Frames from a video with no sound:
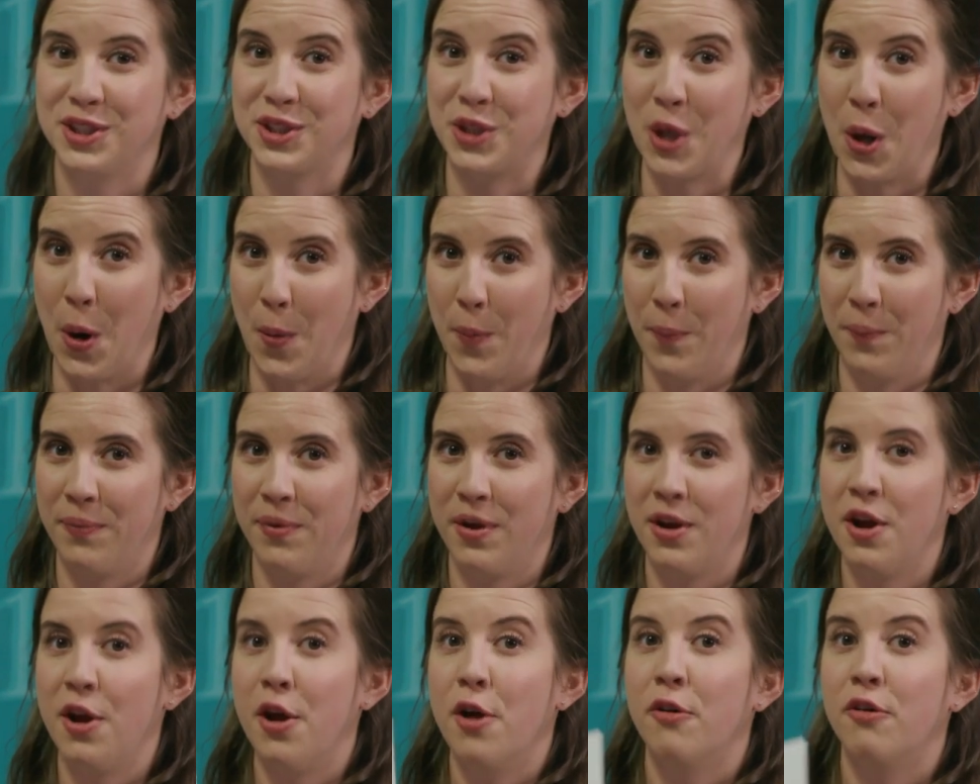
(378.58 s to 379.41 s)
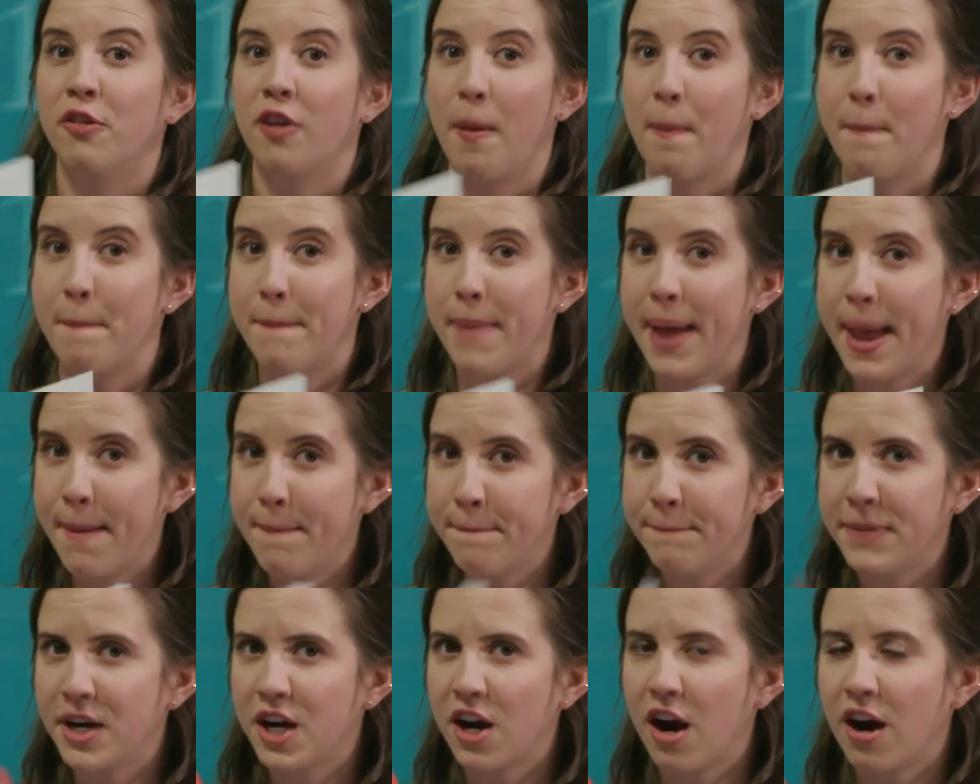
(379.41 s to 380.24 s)
So,
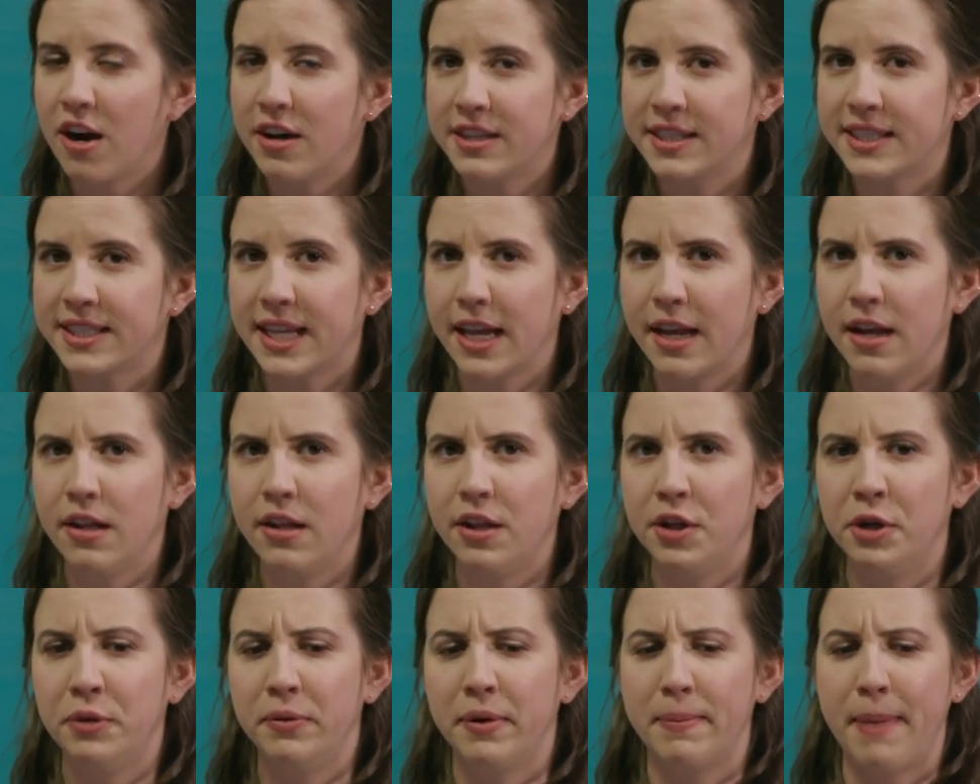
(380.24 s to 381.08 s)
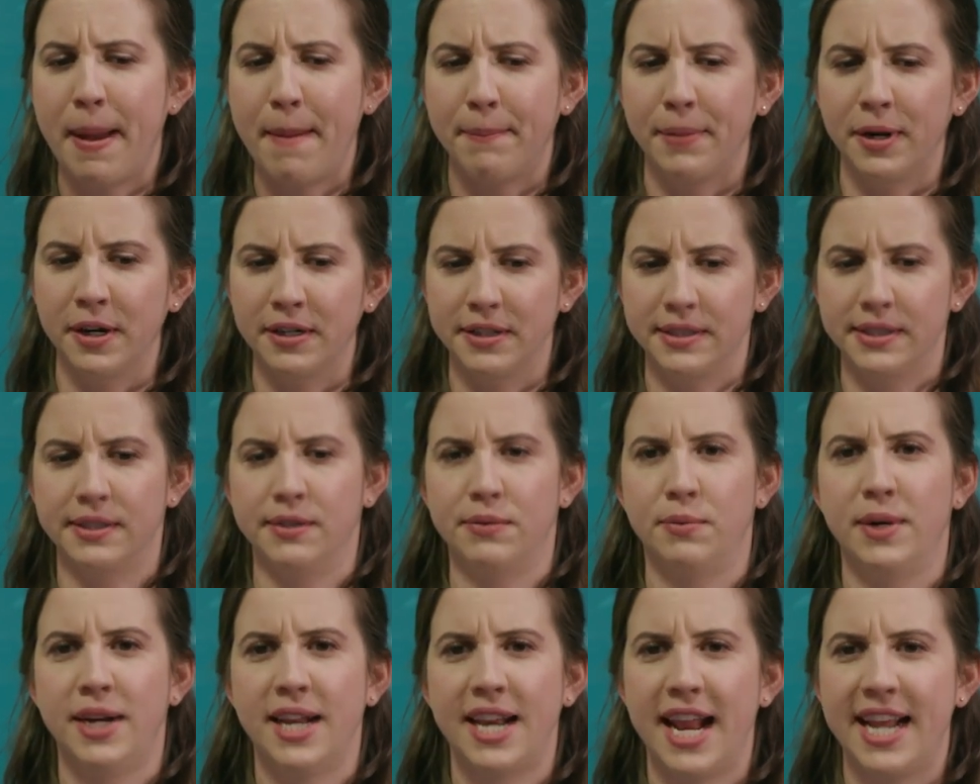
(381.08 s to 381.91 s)
remember our skill. Who
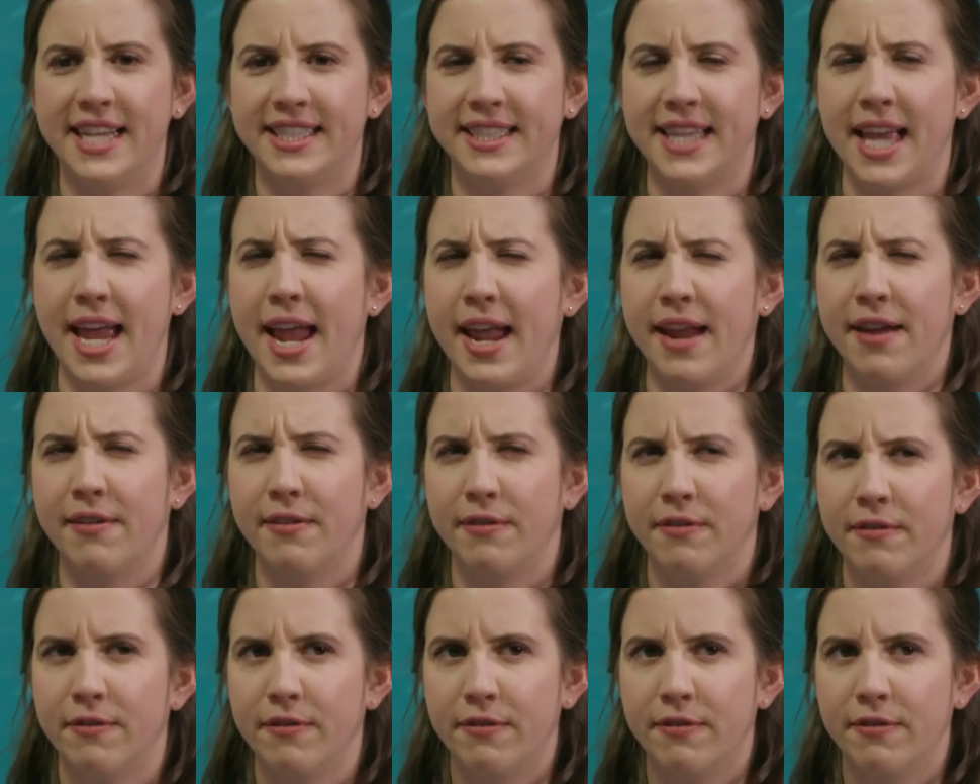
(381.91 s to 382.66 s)
remembers? What did I say?